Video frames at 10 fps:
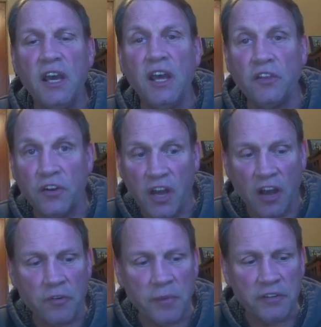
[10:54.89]
in their
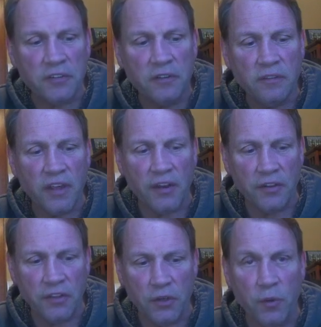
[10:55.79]
government than
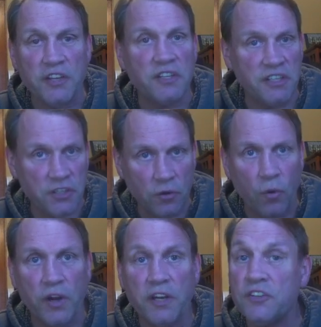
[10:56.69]
in the US, at least
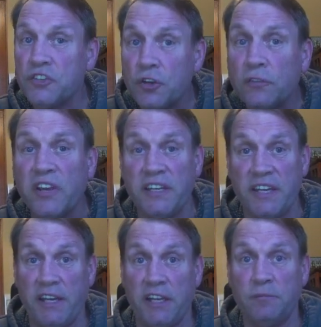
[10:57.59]
according to survey
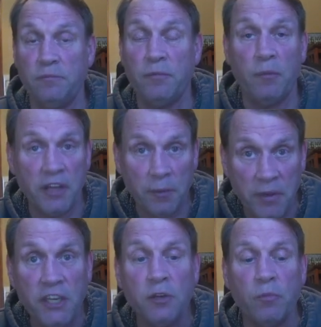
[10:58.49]
data, public
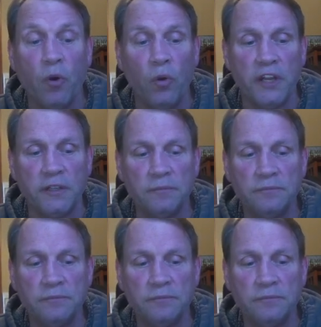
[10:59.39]
opinion polling.